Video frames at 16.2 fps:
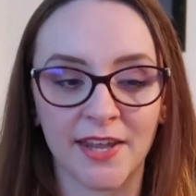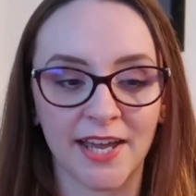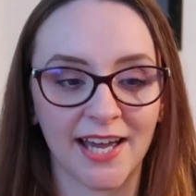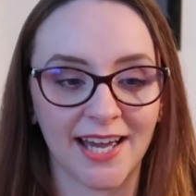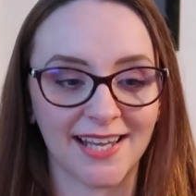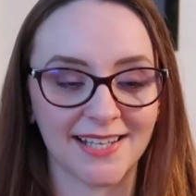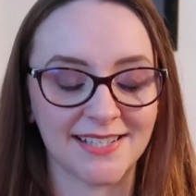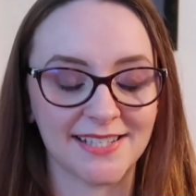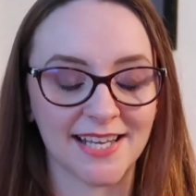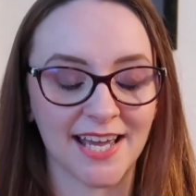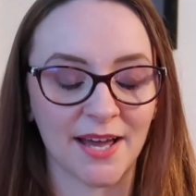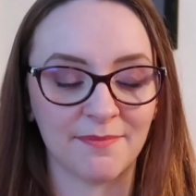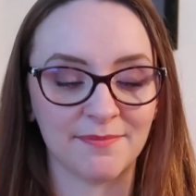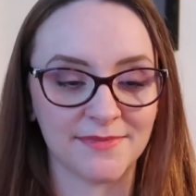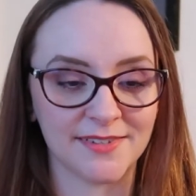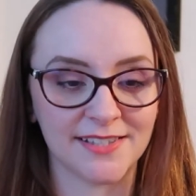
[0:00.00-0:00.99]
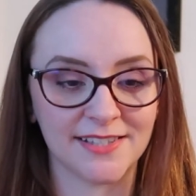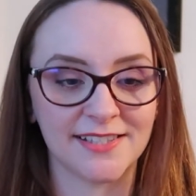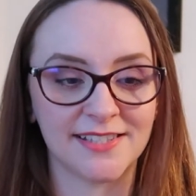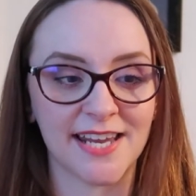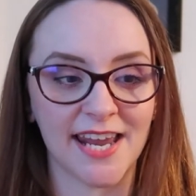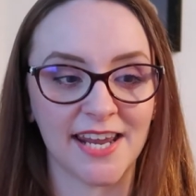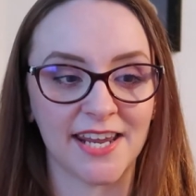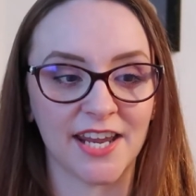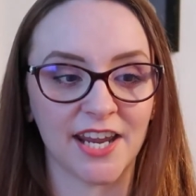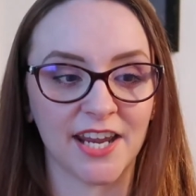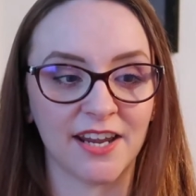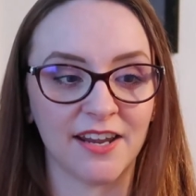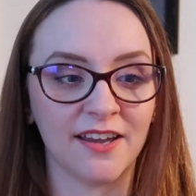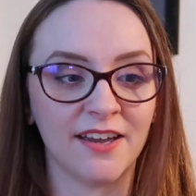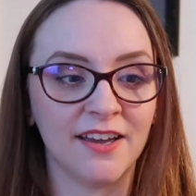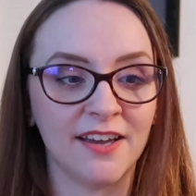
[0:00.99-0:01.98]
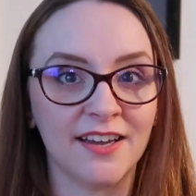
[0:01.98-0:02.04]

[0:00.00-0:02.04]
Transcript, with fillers: and um, taking